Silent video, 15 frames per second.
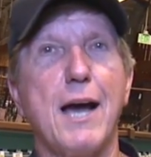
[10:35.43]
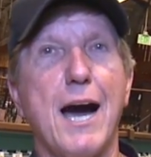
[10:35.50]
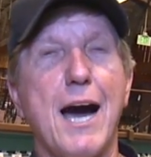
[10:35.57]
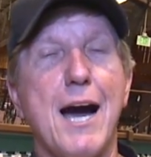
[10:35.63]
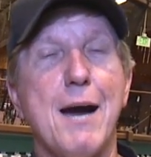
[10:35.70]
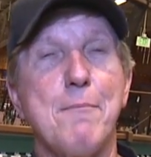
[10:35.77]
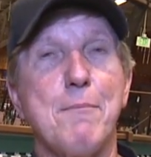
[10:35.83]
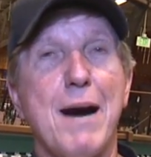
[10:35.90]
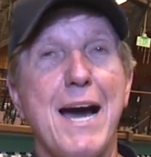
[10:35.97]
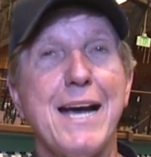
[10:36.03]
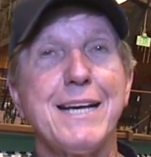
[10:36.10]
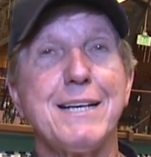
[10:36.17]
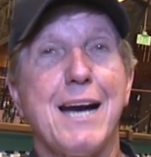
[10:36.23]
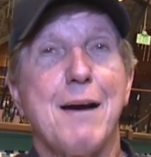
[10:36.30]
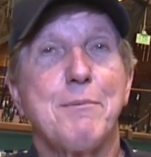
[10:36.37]

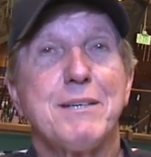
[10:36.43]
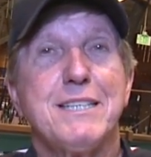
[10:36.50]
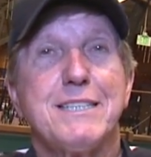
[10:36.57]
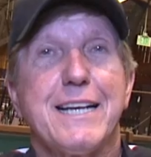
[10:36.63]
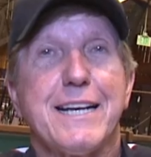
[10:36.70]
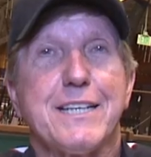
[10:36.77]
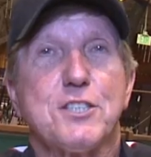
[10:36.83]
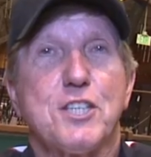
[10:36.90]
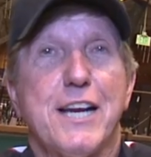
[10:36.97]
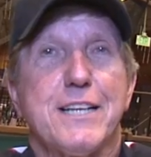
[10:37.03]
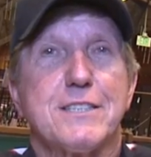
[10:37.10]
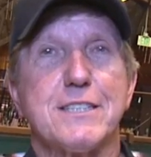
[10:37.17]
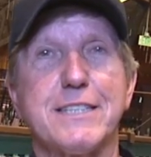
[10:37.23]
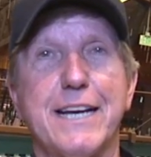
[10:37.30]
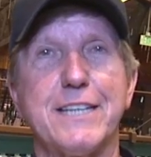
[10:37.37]
I'm gonna take a
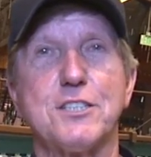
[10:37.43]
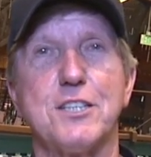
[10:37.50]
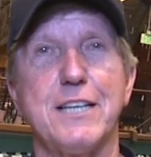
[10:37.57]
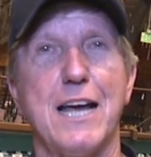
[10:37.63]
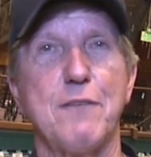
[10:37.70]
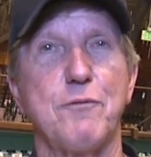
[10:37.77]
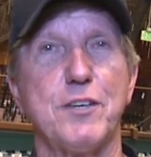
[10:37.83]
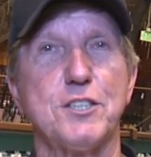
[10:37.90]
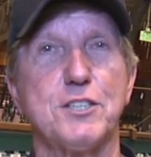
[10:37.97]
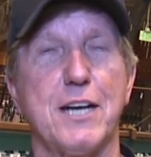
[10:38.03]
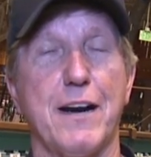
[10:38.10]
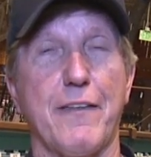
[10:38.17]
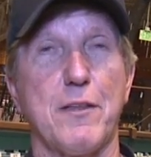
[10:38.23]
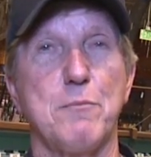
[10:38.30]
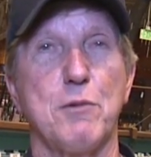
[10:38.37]
chance of catching that fish
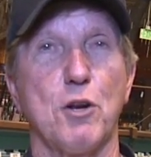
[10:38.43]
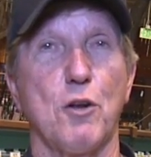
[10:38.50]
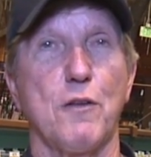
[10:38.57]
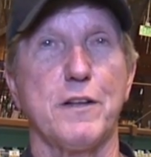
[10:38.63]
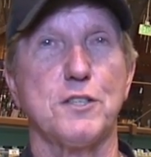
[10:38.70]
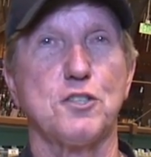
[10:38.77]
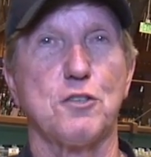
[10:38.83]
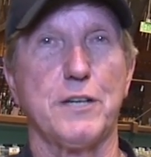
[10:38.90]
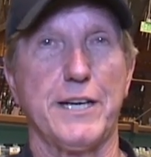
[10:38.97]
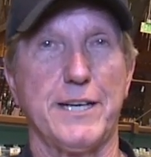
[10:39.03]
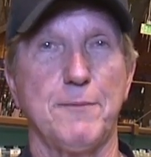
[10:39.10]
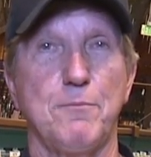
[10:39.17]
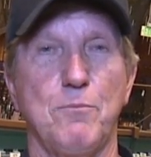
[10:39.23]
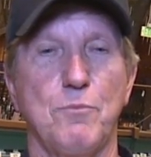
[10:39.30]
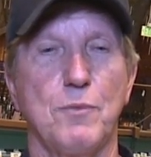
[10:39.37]
out of the middle of the tree.
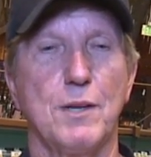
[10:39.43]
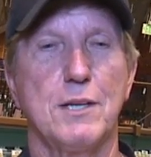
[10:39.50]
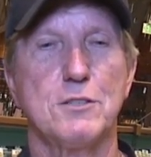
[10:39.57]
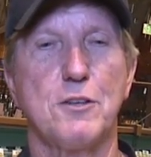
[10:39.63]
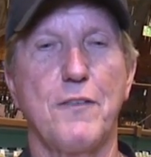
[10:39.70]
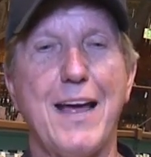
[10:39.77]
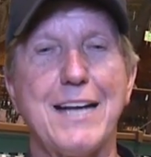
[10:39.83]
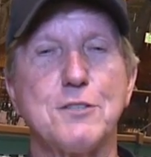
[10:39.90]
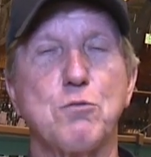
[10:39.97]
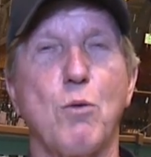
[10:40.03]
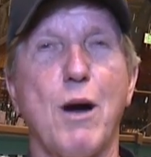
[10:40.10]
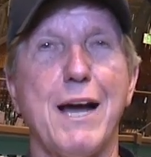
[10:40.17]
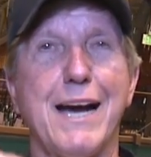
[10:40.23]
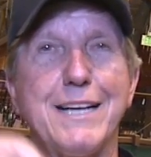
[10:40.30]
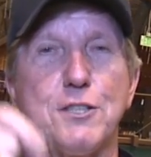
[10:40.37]
So that's
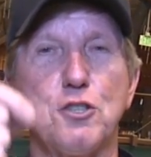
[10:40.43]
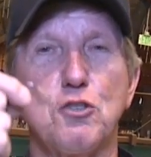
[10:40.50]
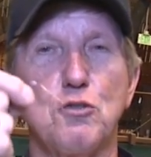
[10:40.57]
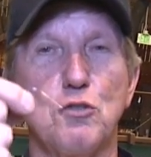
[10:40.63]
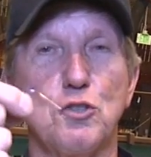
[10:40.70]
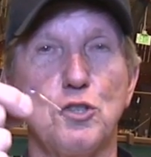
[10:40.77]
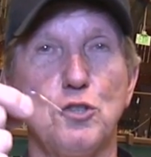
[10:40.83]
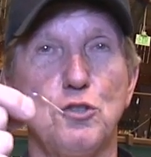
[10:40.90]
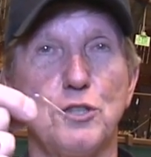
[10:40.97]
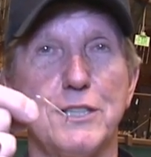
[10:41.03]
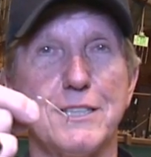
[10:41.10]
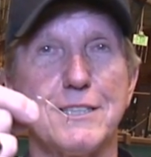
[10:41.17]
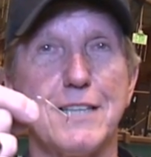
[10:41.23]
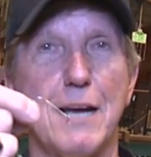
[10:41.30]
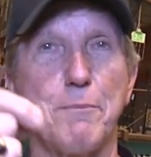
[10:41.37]
why I do use
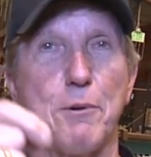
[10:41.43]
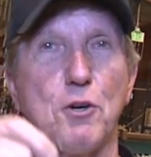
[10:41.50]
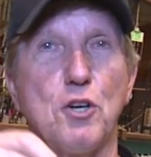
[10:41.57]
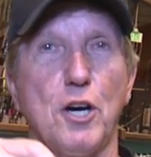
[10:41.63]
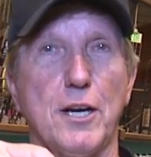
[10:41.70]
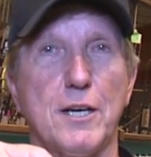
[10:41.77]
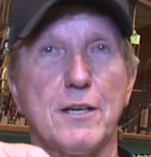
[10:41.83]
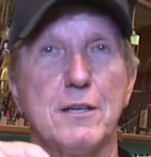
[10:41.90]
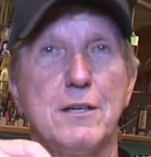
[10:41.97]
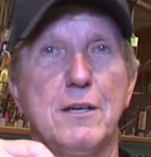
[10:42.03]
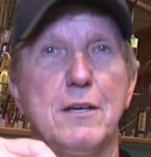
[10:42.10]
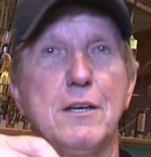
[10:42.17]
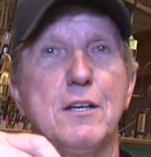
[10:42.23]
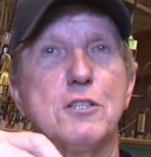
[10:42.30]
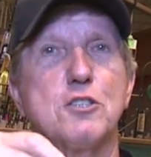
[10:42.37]
this type of hook.
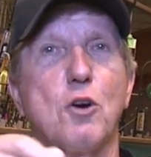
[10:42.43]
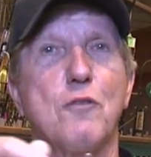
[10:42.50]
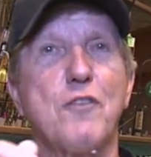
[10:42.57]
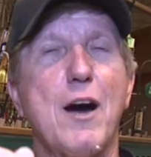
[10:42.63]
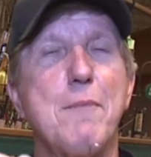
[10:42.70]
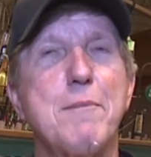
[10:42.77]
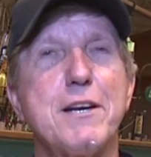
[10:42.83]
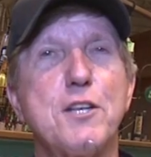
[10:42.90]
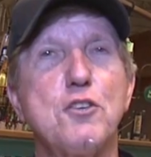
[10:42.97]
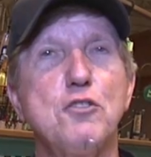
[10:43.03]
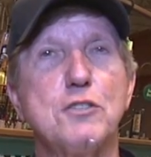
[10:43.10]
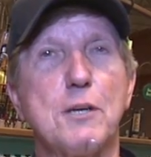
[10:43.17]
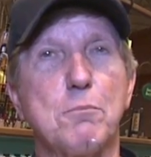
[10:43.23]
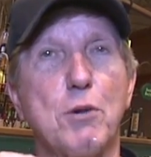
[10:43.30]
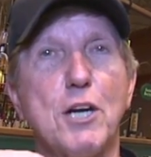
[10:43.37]
So if I'm gonna
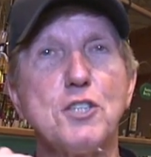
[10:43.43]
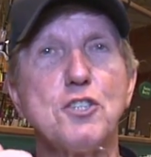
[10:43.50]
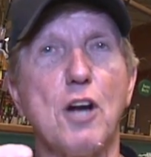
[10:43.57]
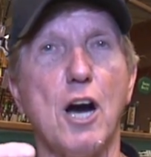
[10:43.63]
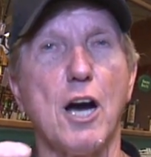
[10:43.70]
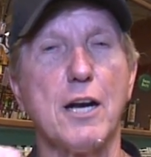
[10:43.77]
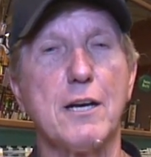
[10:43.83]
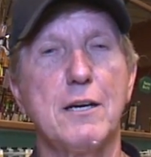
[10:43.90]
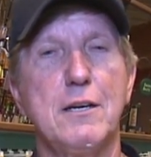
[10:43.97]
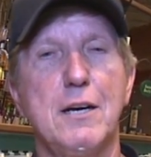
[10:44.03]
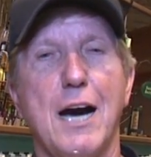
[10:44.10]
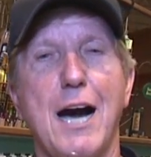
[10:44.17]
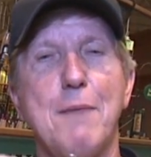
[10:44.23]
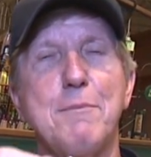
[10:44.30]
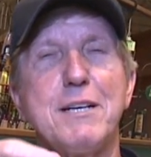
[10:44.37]
use a brush hog,
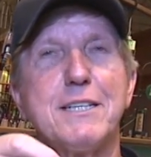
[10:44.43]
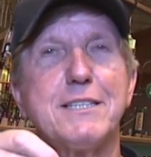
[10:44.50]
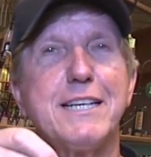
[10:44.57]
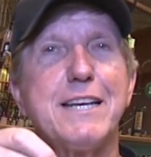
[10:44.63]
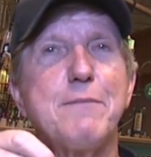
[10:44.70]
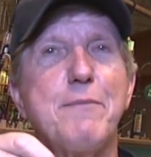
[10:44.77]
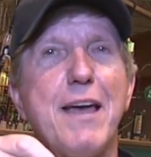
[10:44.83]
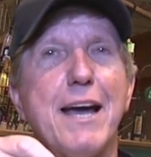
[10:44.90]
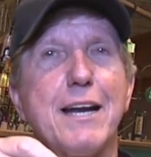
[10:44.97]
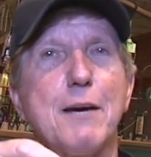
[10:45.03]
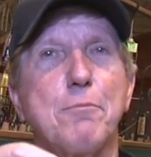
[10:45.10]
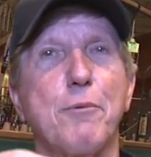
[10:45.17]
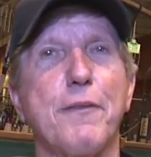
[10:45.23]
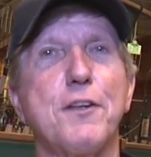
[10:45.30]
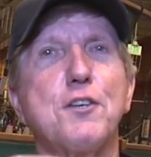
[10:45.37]
I'm gonna team that
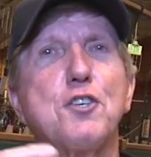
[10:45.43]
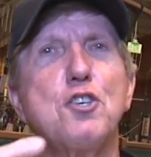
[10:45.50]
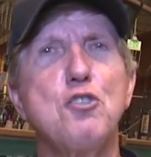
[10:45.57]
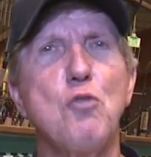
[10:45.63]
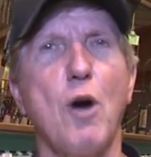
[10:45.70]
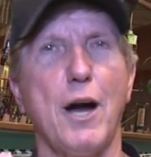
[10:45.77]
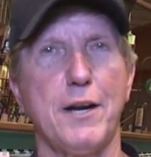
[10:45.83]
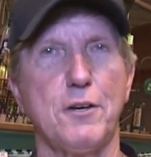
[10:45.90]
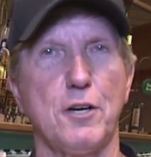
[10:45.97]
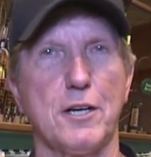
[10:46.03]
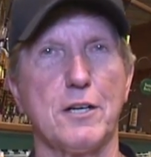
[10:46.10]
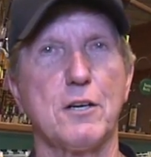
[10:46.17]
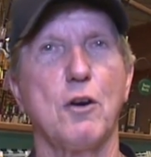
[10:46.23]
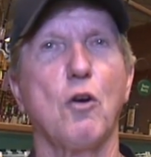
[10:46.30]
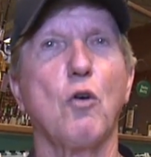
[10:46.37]
up with a two-aught
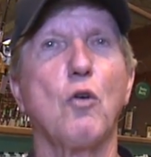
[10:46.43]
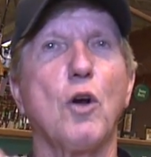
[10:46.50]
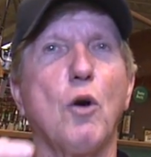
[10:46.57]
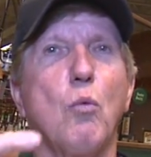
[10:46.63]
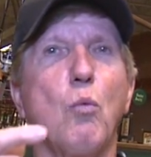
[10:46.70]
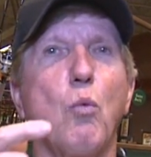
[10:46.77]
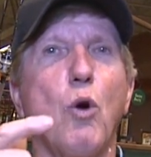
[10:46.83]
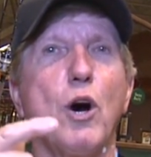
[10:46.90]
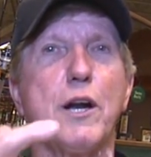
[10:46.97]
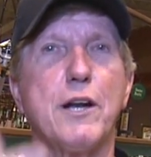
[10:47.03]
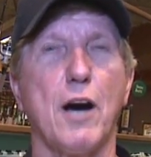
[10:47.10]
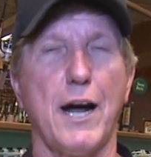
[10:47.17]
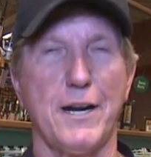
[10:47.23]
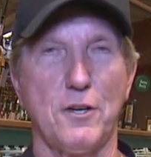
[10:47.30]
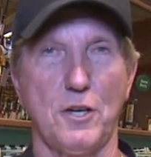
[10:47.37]
hook or a
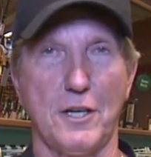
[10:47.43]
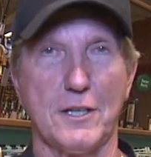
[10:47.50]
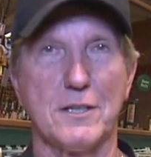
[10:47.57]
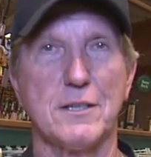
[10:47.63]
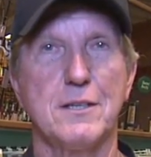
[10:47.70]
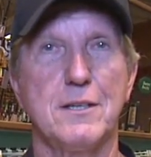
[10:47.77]
one-aught hook.